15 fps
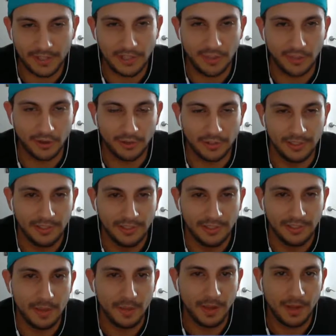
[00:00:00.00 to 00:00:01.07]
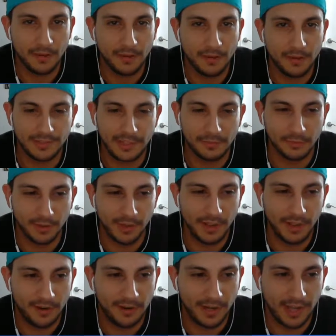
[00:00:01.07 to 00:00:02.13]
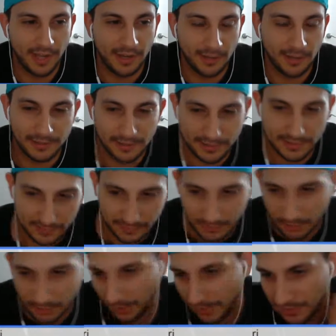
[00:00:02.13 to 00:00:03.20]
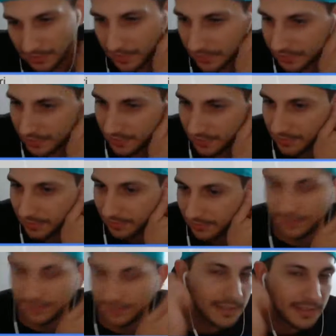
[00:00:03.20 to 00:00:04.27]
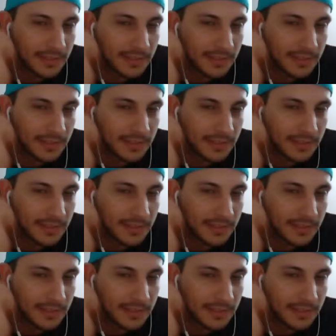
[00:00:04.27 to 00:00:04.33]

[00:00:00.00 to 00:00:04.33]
13 came out and where they are now, it's crazy to see the difference.